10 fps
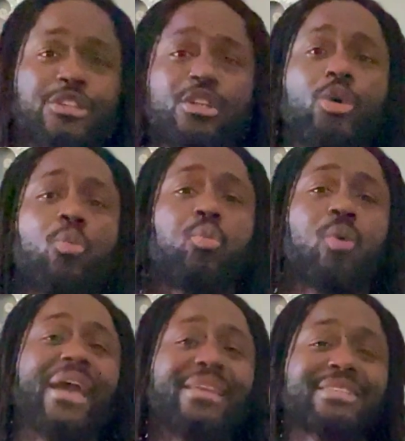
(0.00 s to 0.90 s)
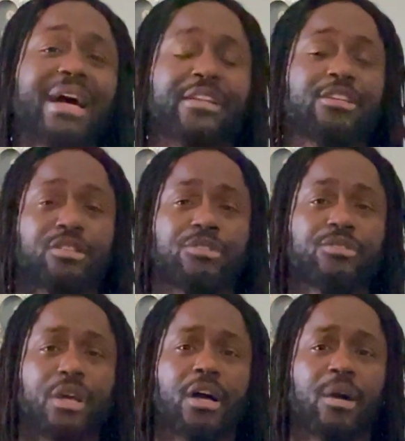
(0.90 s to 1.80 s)
little white dot
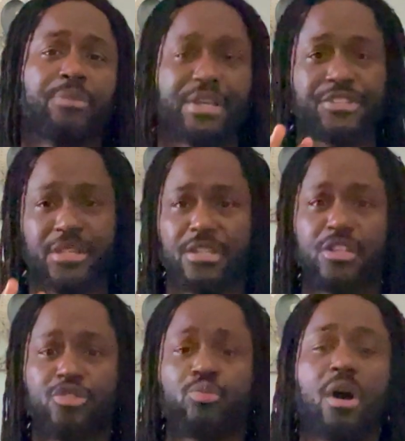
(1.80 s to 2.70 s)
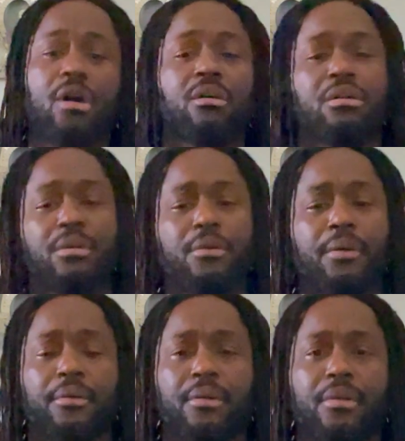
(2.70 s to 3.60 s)
that's in it as well.
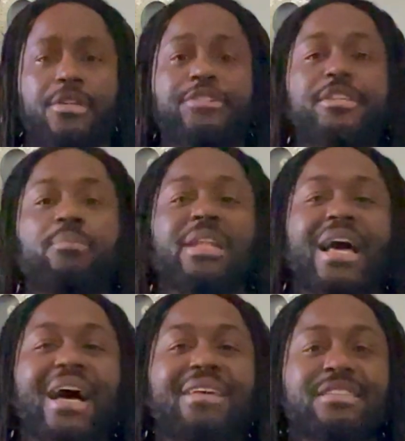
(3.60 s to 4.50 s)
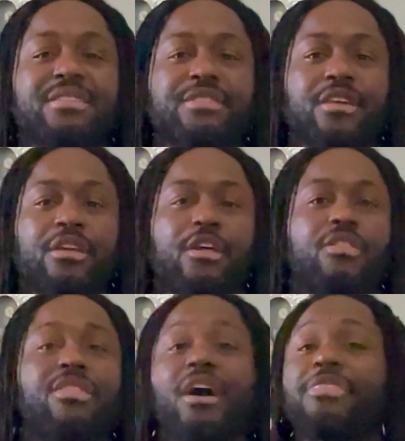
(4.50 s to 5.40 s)
This symbolizes
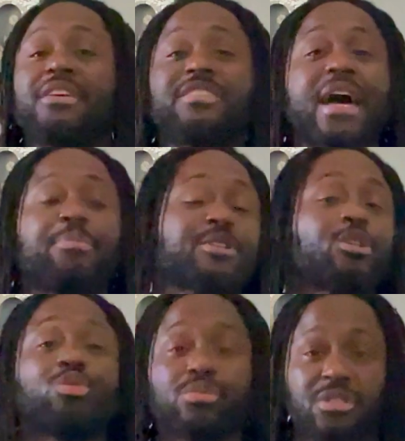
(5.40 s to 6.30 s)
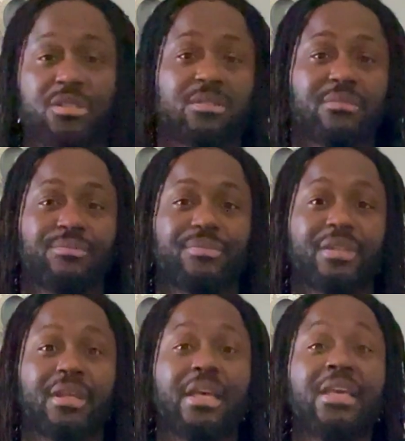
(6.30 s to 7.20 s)
nothing's absolute,
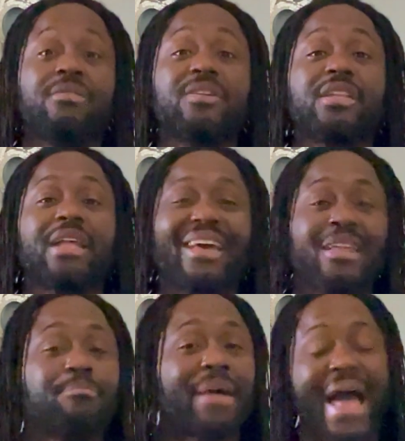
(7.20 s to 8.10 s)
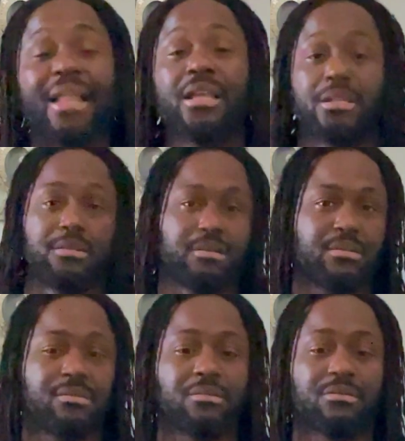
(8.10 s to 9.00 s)
even in balance.